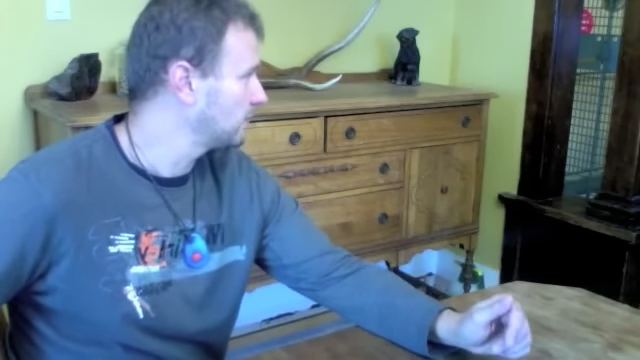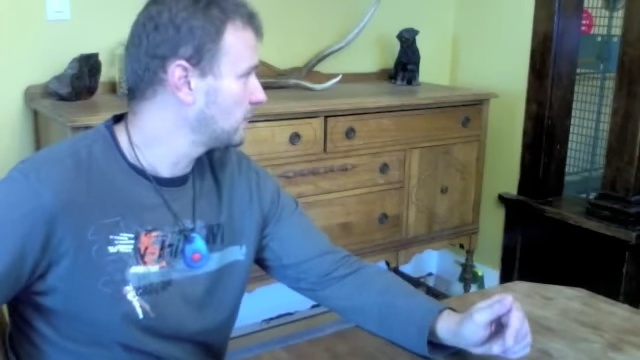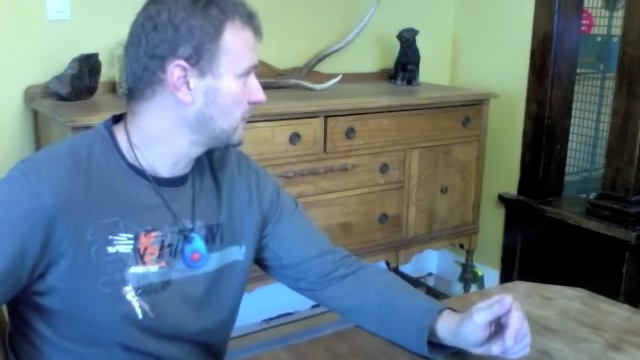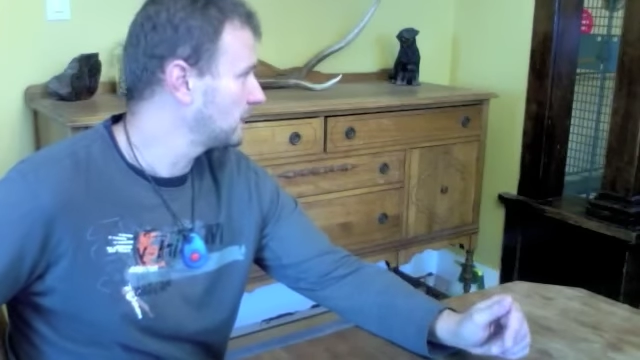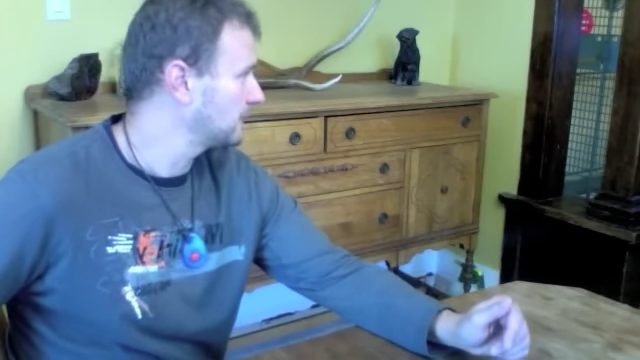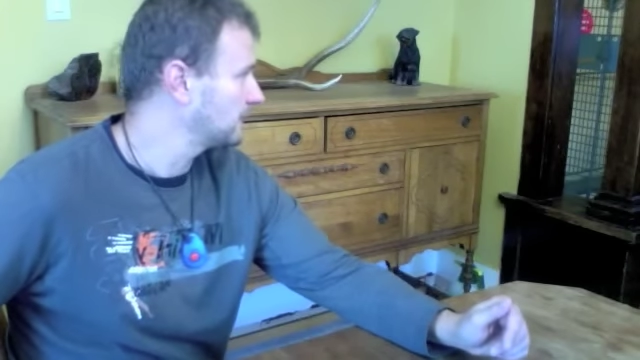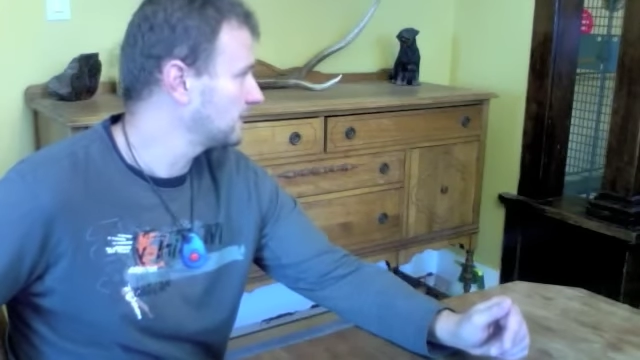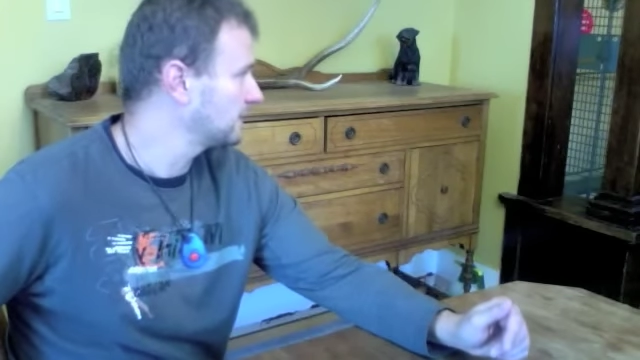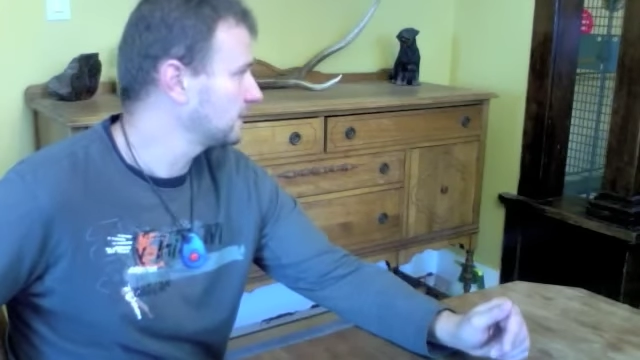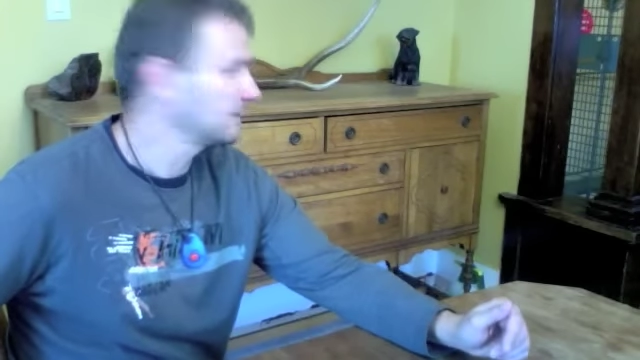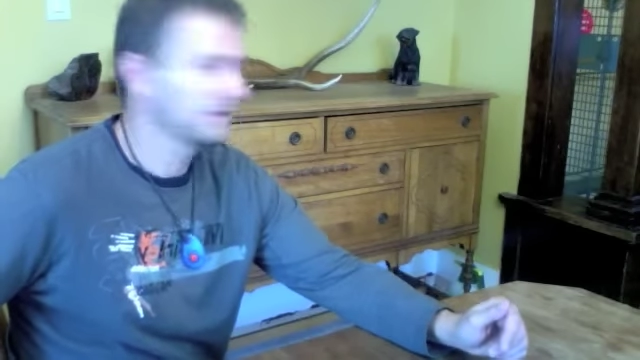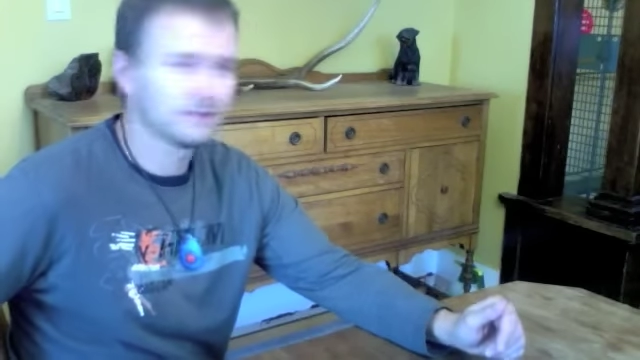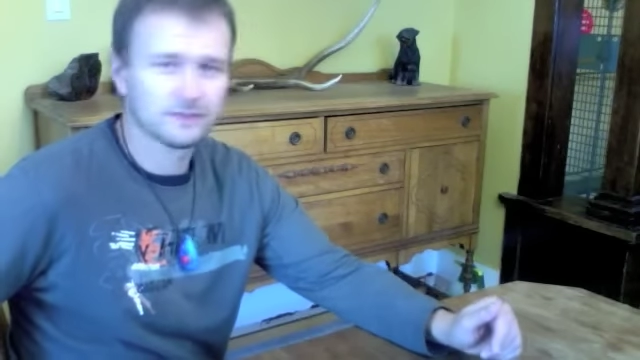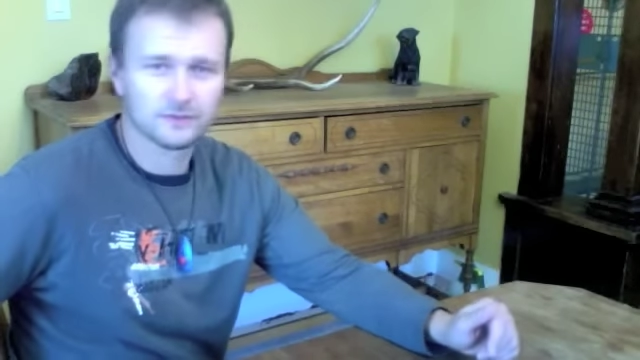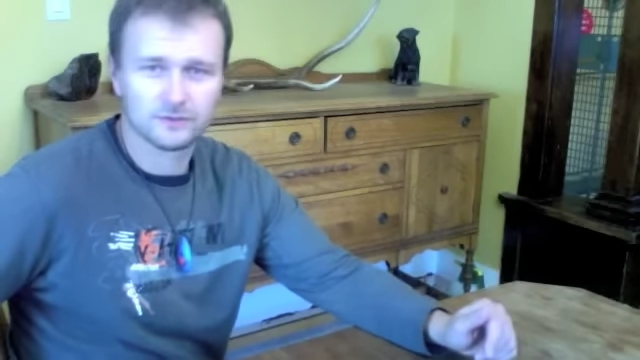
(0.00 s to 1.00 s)
bird.
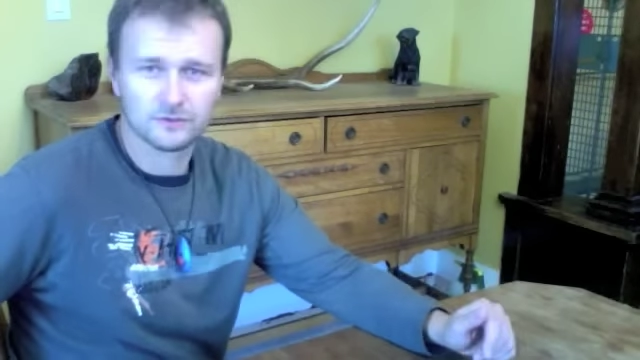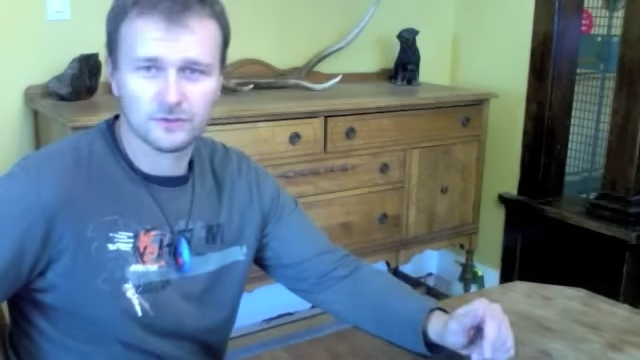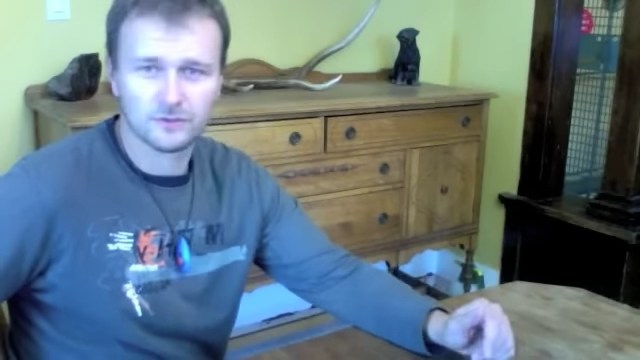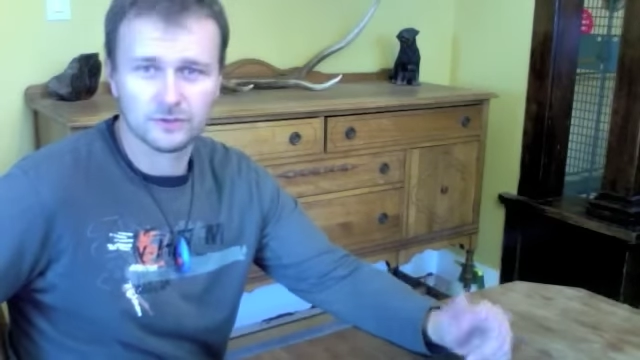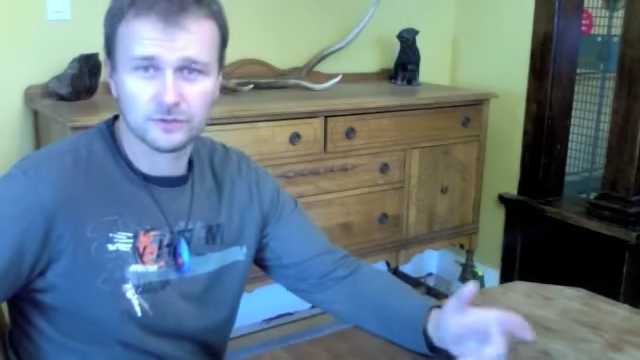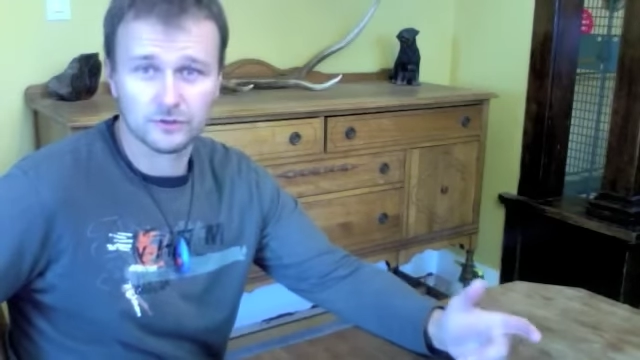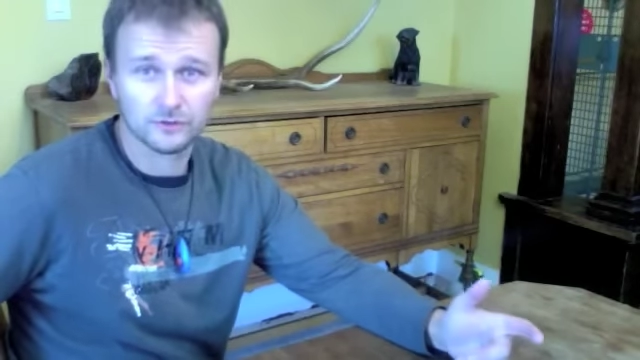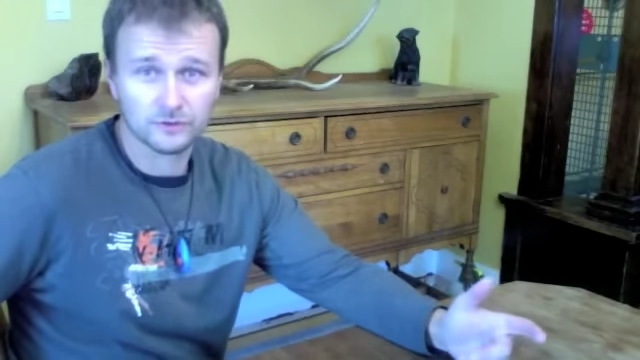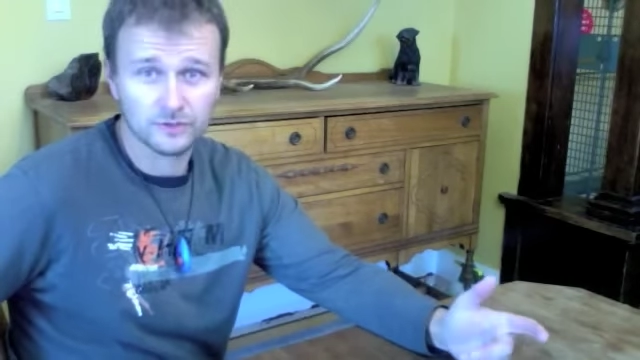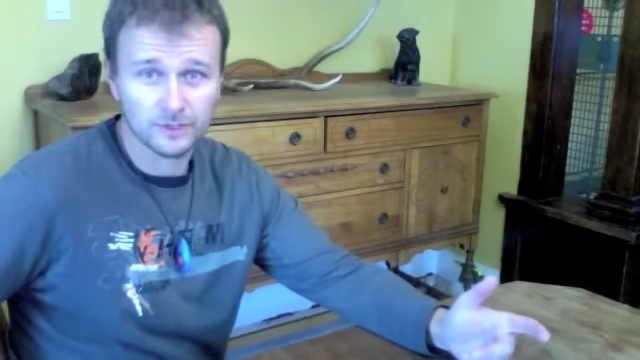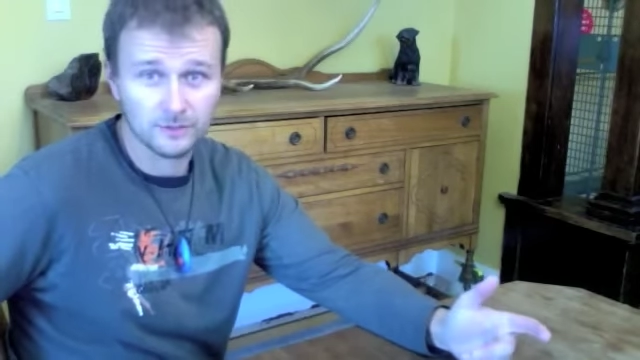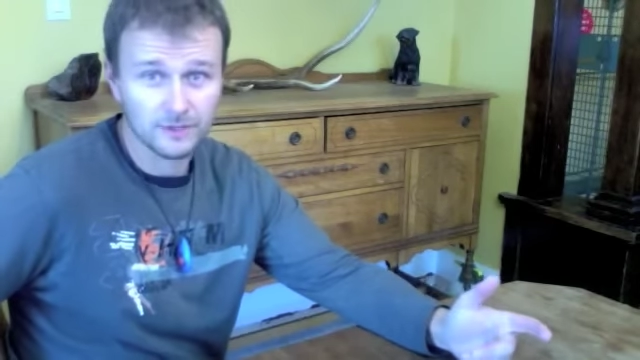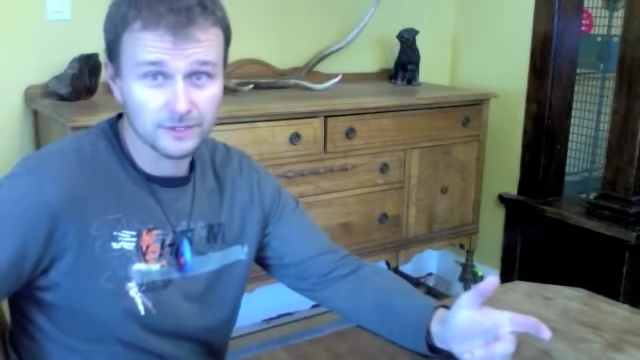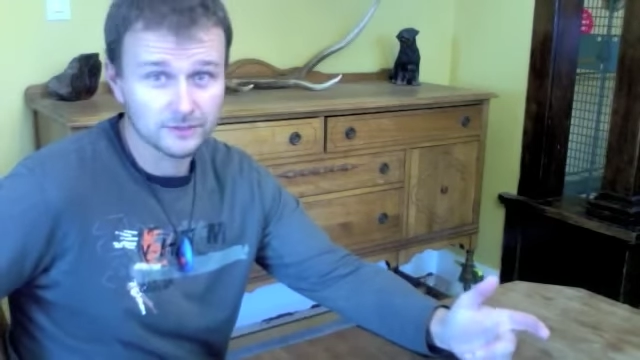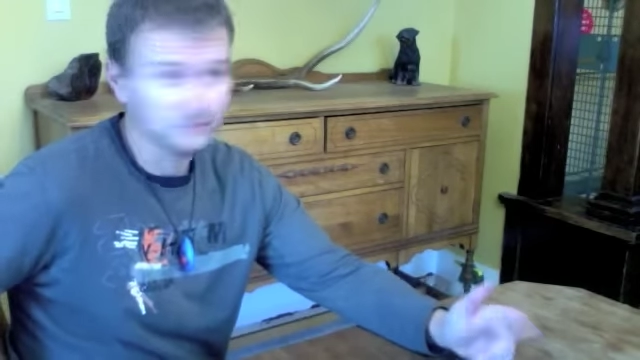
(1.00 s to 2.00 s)
So I'll show you how I